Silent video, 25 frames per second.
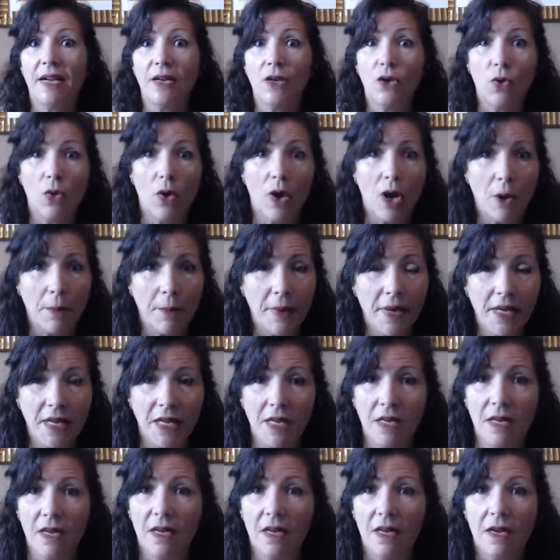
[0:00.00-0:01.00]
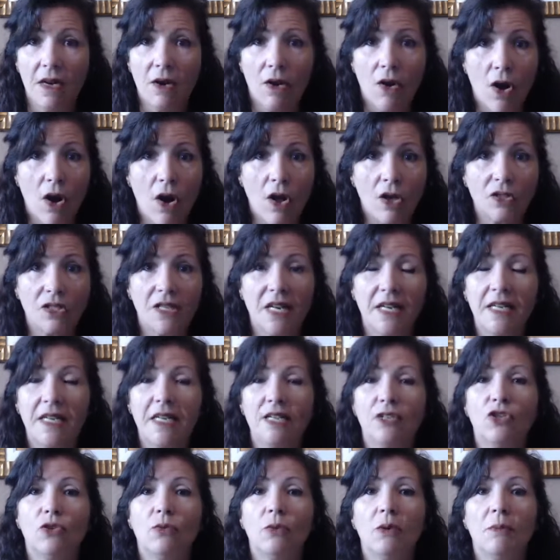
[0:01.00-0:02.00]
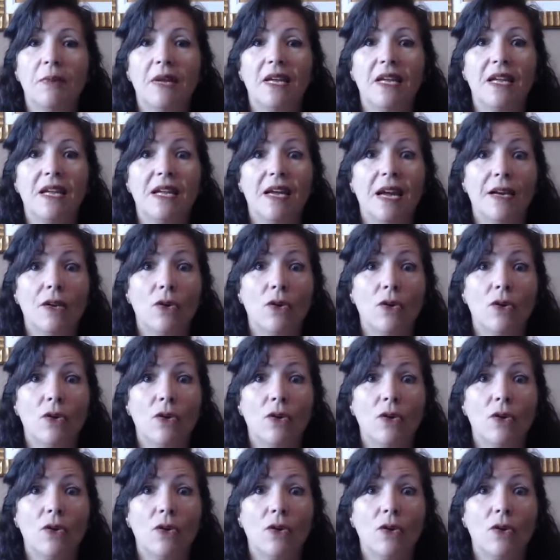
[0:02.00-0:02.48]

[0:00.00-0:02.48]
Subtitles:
I know how many calls I need to be making.